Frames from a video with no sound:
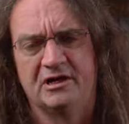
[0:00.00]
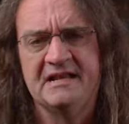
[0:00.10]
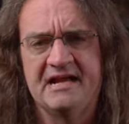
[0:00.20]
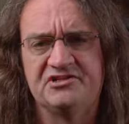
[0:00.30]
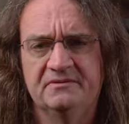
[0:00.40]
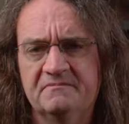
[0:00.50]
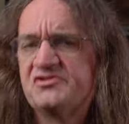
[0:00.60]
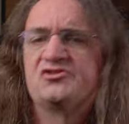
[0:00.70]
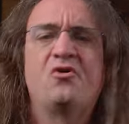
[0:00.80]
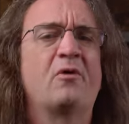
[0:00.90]
connection,
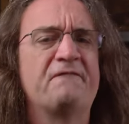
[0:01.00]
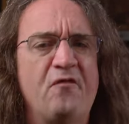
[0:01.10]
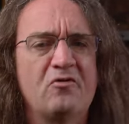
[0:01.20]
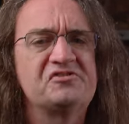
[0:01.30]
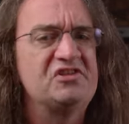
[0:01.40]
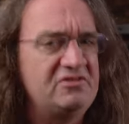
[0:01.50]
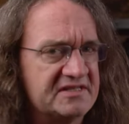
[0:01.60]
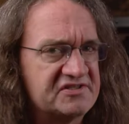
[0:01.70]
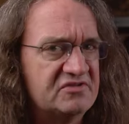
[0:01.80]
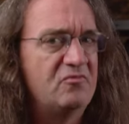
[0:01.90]
so we're forced to
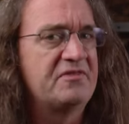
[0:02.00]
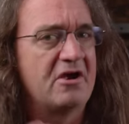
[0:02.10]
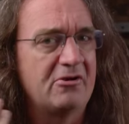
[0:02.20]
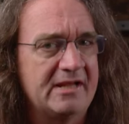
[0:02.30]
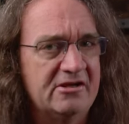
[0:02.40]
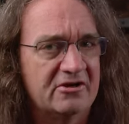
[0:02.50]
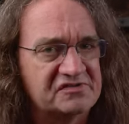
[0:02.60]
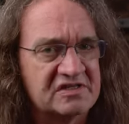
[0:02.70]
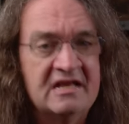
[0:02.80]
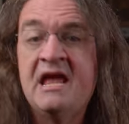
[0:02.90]
listen with our
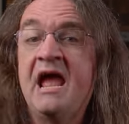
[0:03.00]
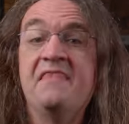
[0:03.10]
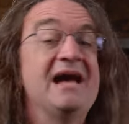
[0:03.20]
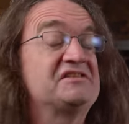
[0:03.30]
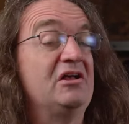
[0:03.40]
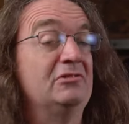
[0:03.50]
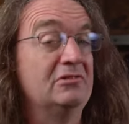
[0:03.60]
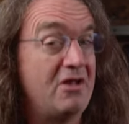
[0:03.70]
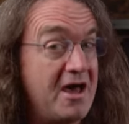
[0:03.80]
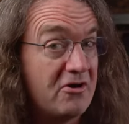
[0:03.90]
ears, and that's a
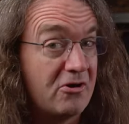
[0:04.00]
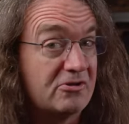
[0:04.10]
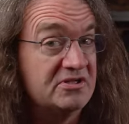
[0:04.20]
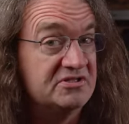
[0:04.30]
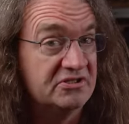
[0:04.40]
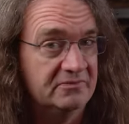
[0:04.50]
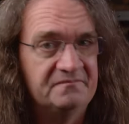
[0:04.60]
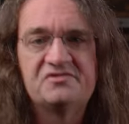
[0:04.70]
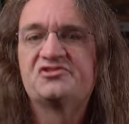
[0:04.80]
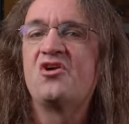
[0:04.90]
lot harder to do,
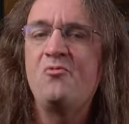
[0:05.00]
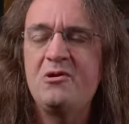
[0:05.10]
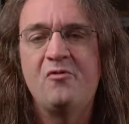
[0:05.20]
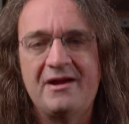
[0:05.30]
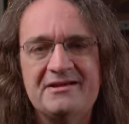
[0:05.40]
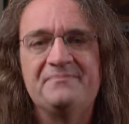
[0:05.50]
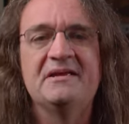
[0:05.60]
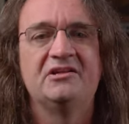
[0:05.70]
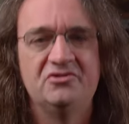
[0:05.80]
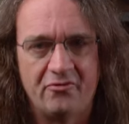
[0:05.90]
so we wind up
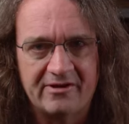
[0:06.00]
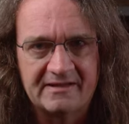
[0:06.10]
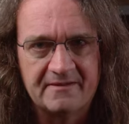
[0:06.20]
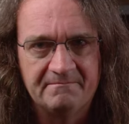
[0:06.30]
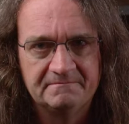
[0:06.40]
ignoring them.